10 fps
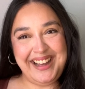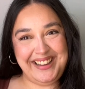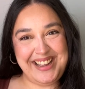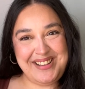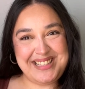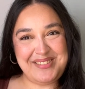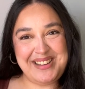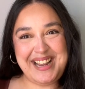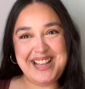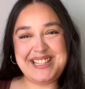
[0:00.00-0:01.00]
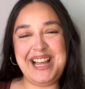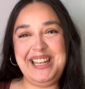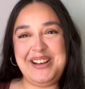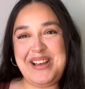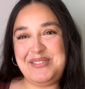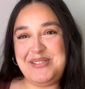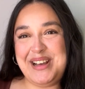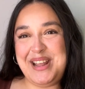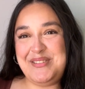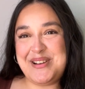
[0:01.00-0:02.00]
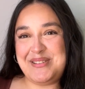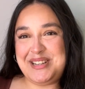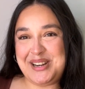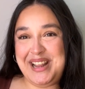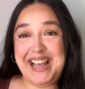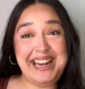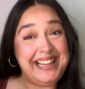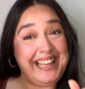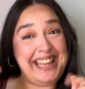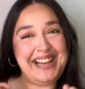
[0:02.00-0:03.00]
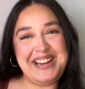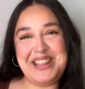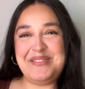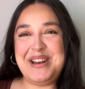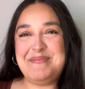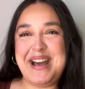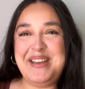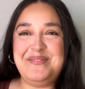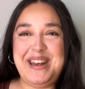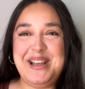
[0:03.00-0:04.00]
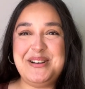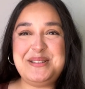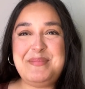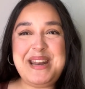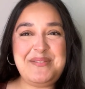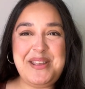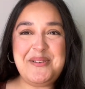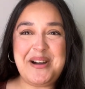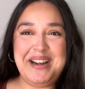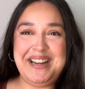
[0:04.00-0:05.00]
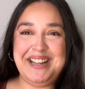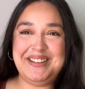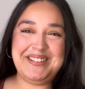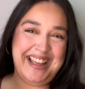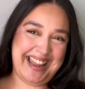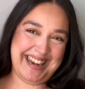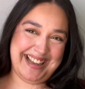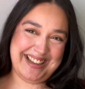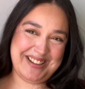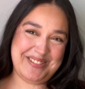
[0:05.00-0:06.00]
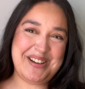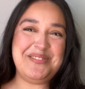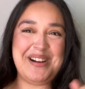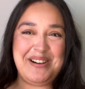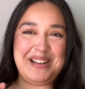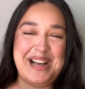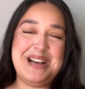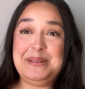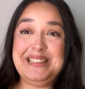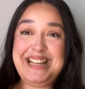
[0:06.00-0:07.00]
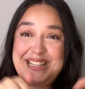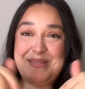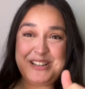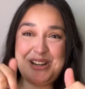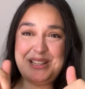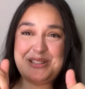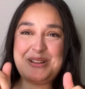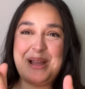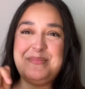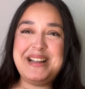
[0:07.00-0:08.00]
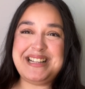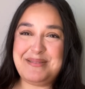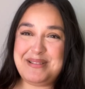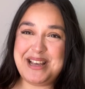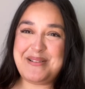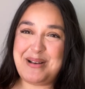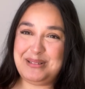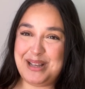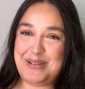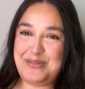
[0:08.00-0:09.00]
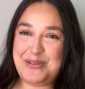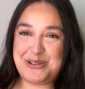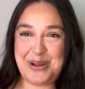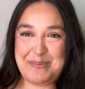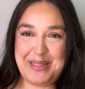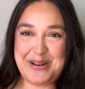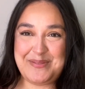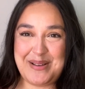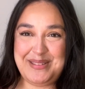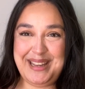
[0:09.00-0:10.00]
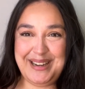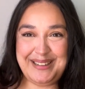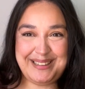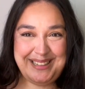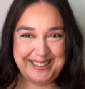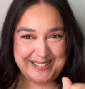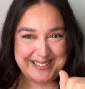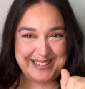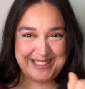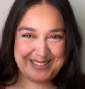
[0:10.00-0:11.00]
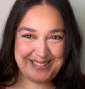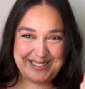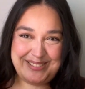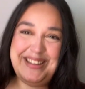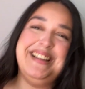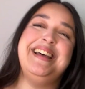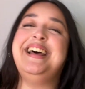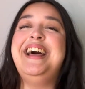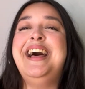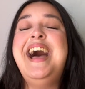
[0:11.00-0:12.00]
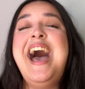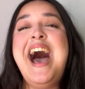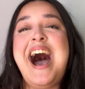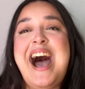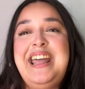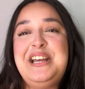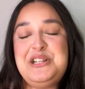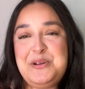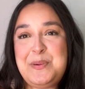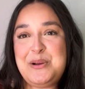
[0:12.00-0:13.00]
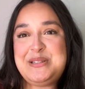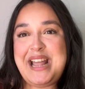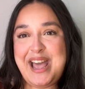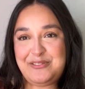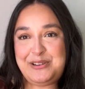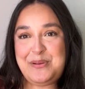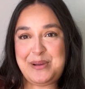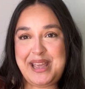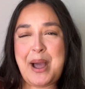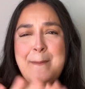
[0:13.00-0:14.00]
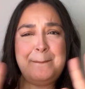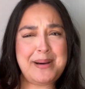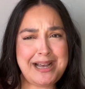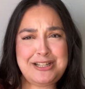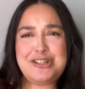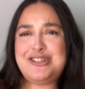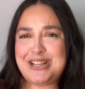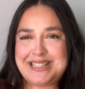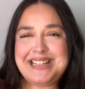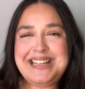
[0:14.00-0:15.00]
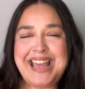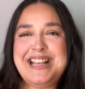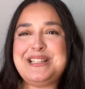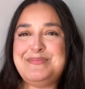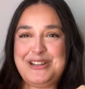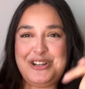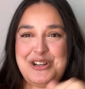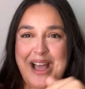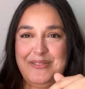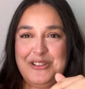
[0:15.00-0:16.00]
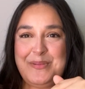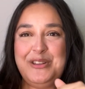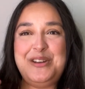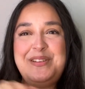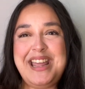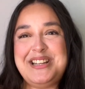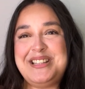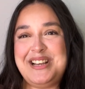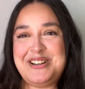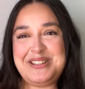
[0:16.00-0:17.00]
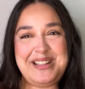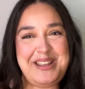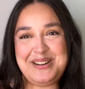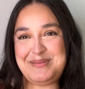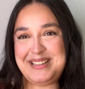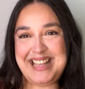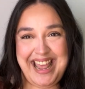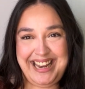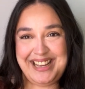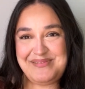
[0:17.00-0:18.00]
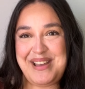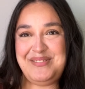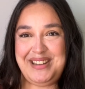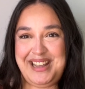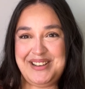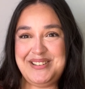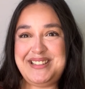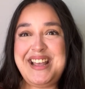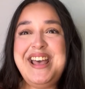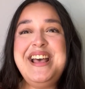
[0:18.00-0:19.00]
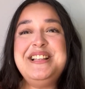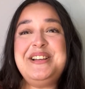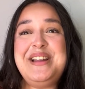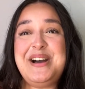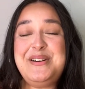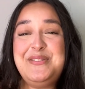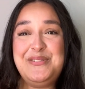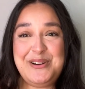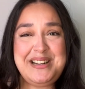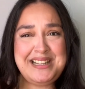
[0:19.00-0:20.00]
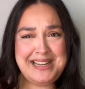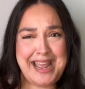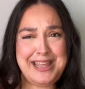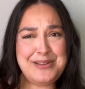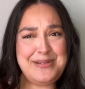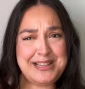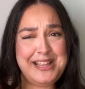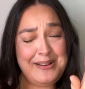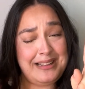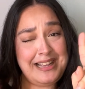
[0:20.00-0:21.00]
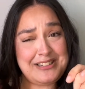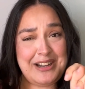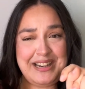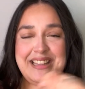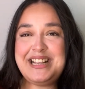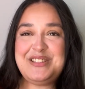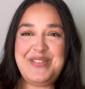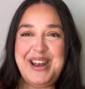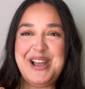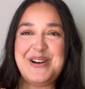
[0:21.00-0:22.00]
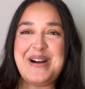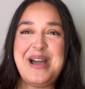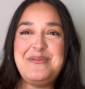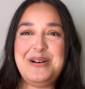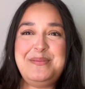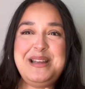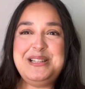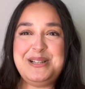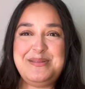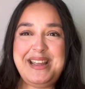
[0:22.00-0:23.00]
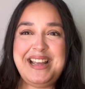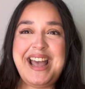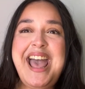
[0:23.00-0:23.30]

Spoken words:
Hola Mis Amores! Hello everyone, if you are returning and clicking another one of my videos. But if you are new, hello, welcome. Please make sure to hit the subscribe button down below. I would love it if you would join my little family here on YouTube. I do post every week, but just in case, make sure to have those bell notifications on just so that you don't miss any of my videos. So now for today, the reason that you clicked on this video, I will be doing